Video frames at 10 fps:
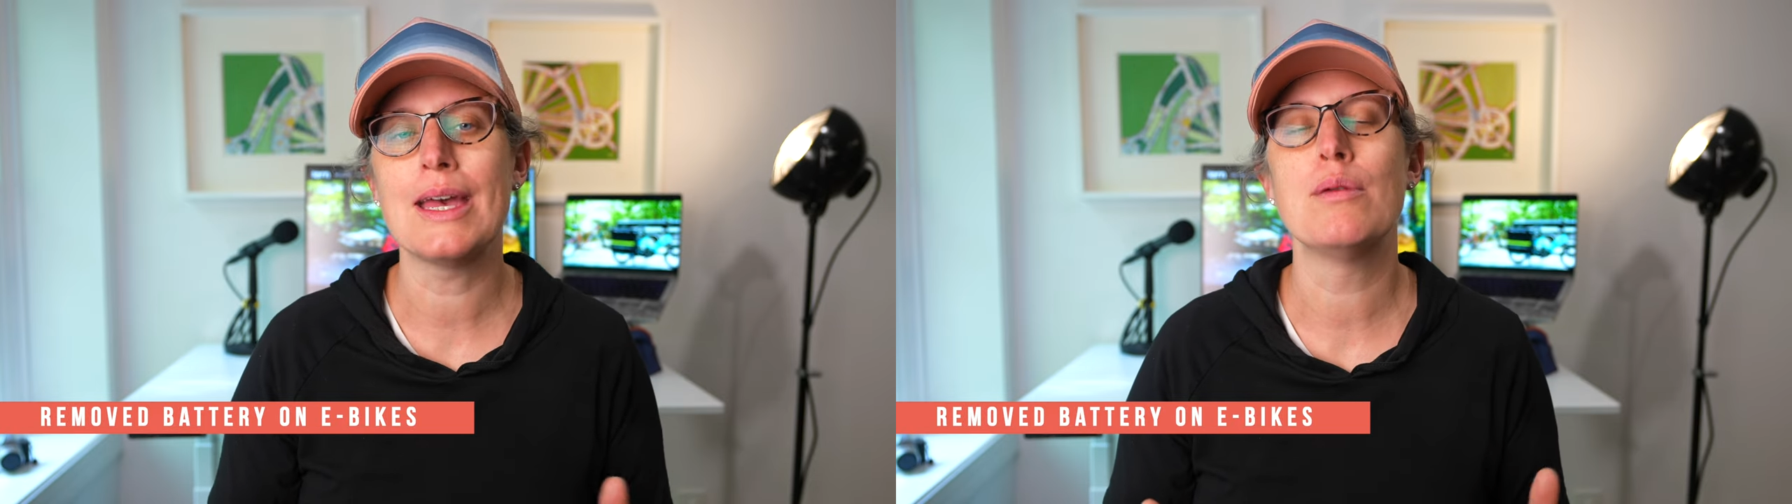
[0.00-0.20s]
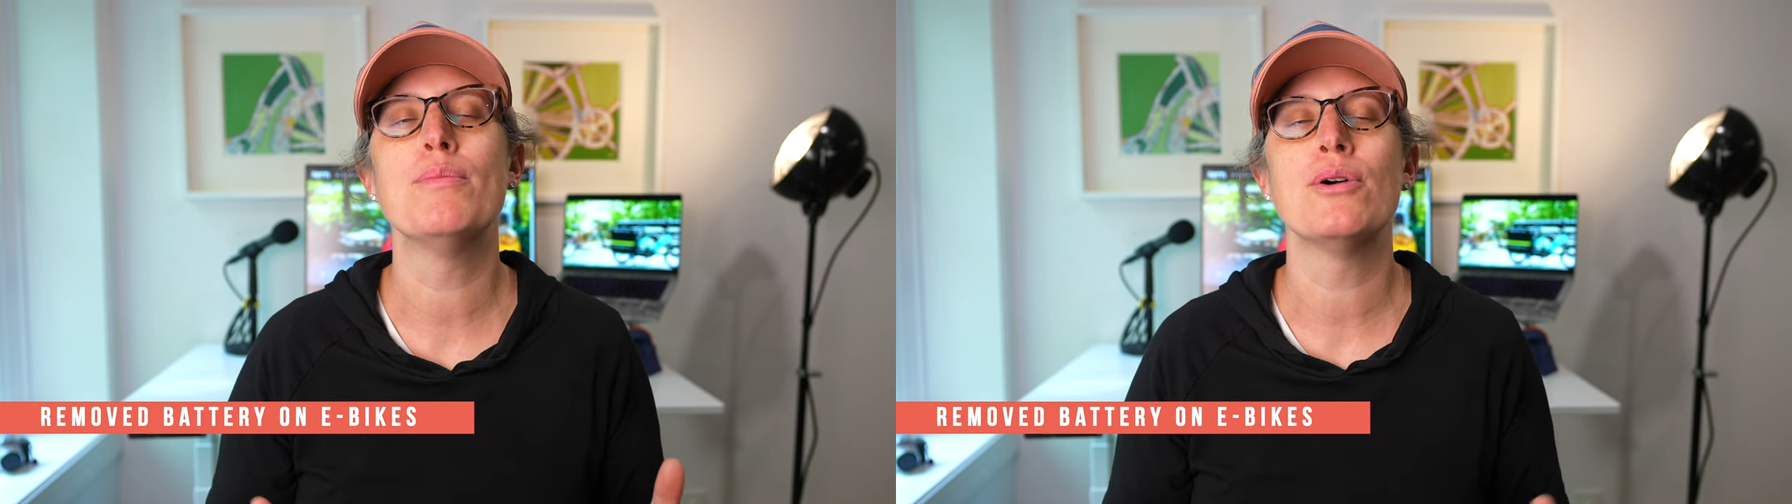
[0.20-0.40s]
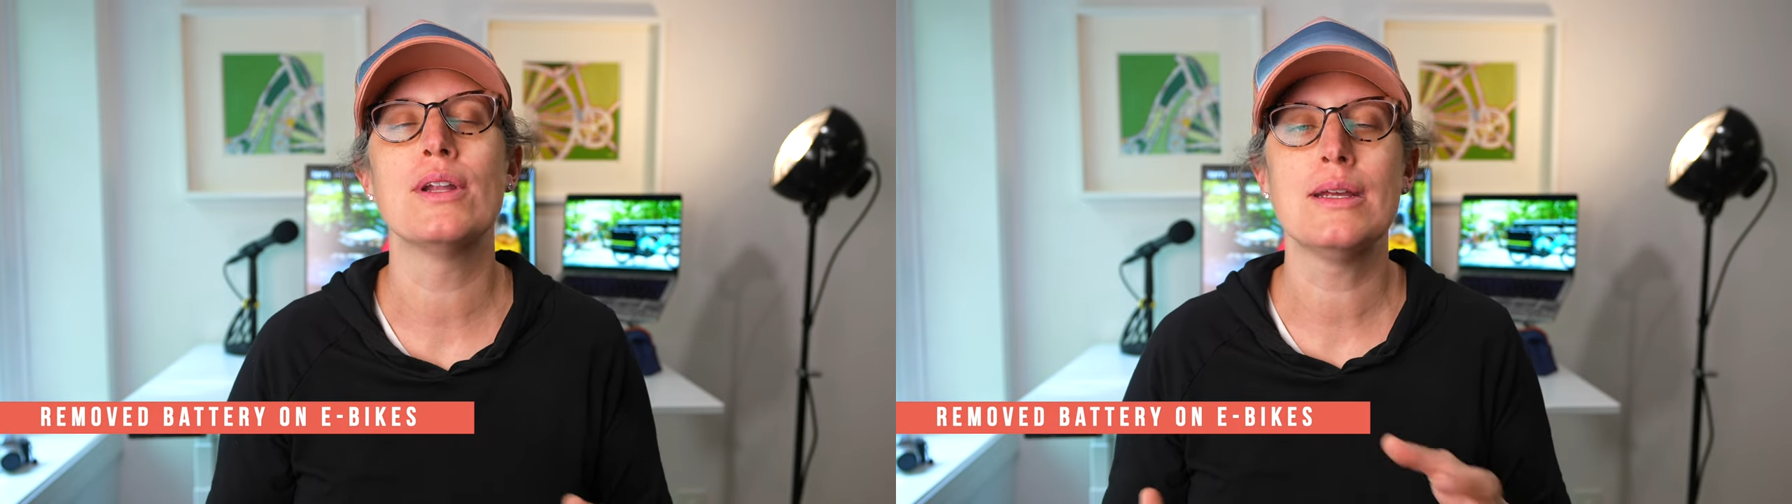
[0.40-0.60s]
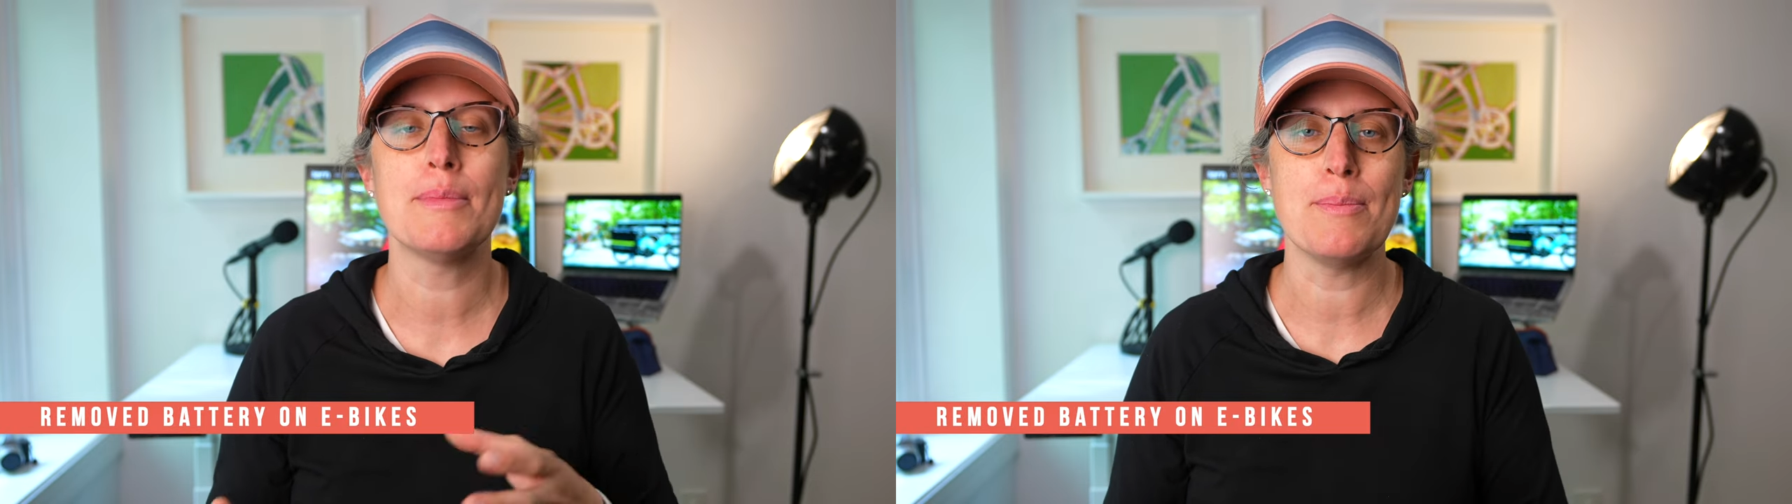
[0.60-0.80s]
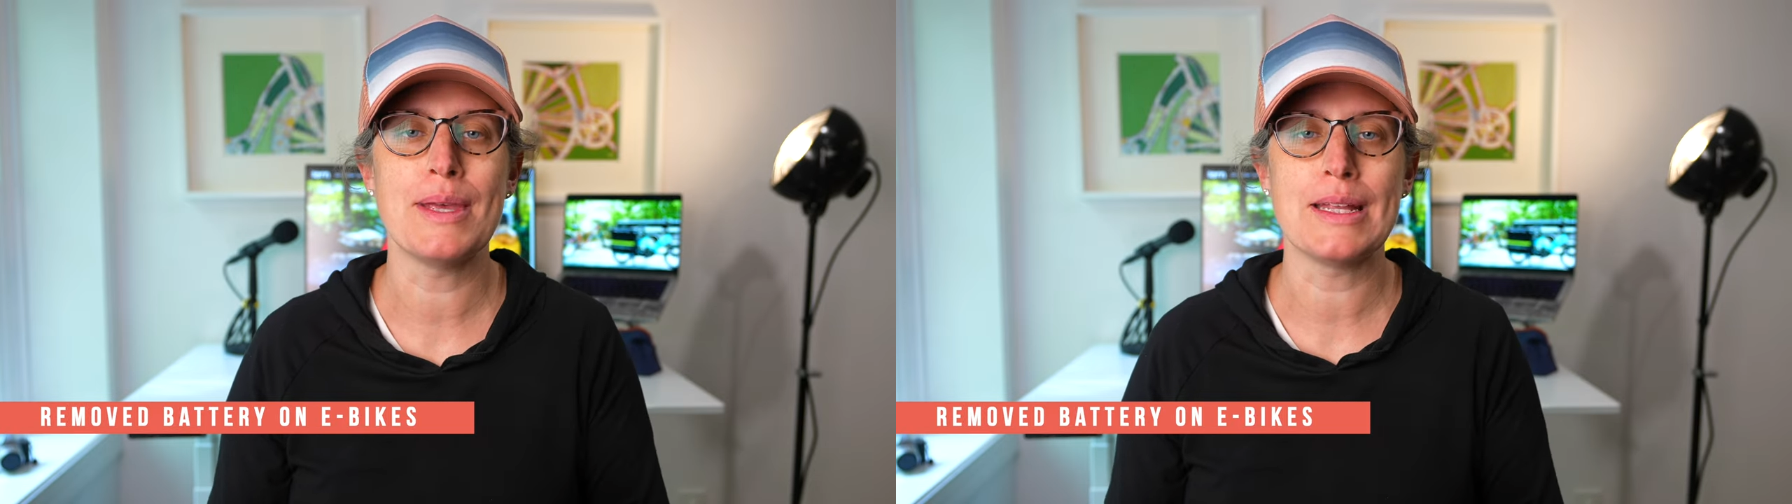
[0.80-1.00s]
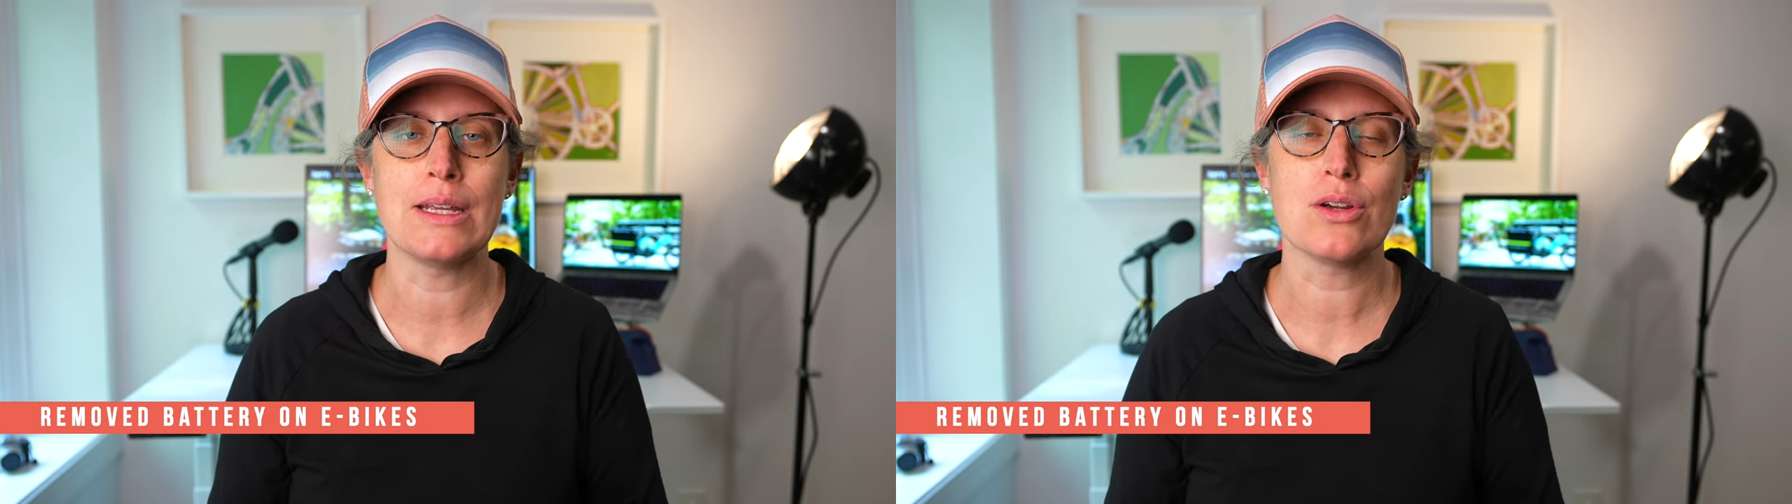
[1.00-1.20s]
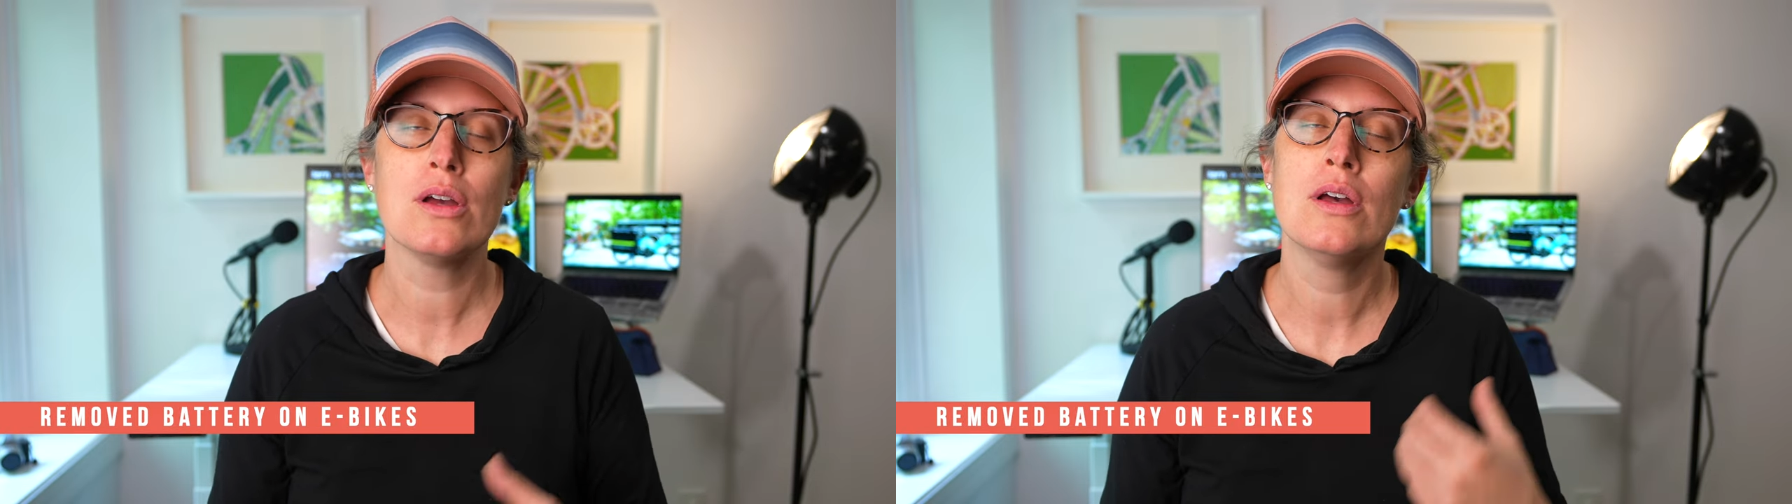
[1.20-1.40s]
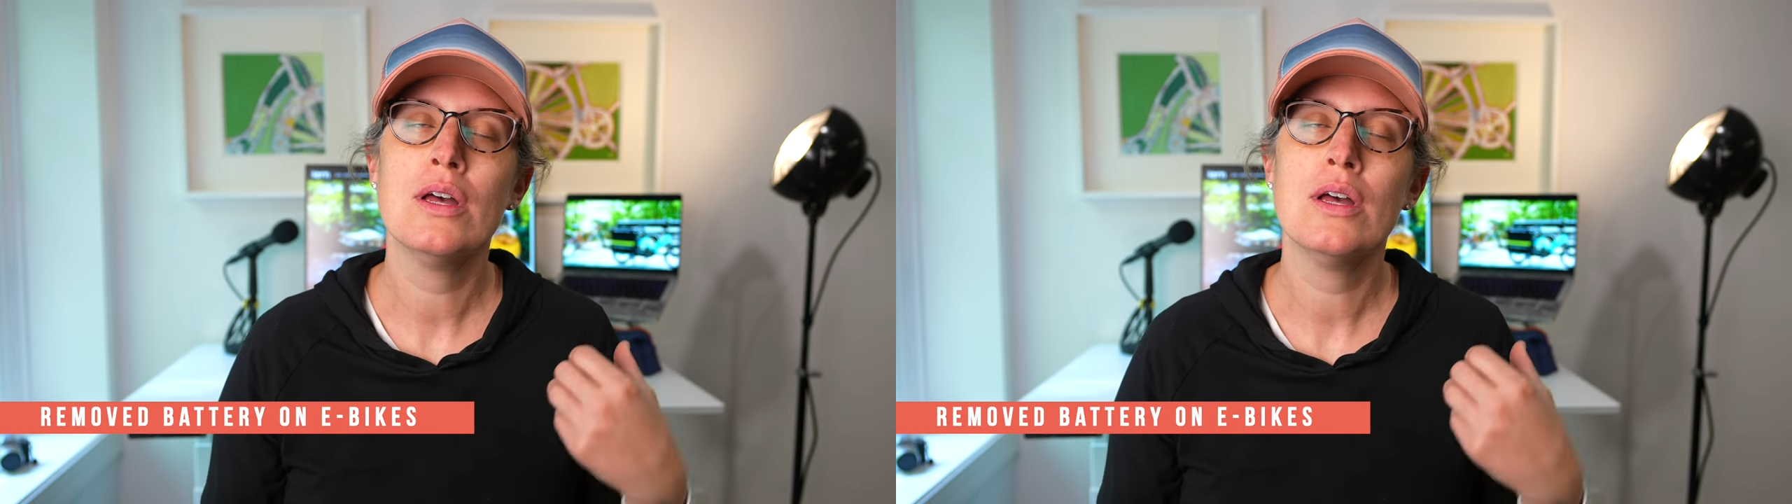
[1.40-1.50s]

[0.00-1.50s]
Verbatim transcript: and put it in my pannier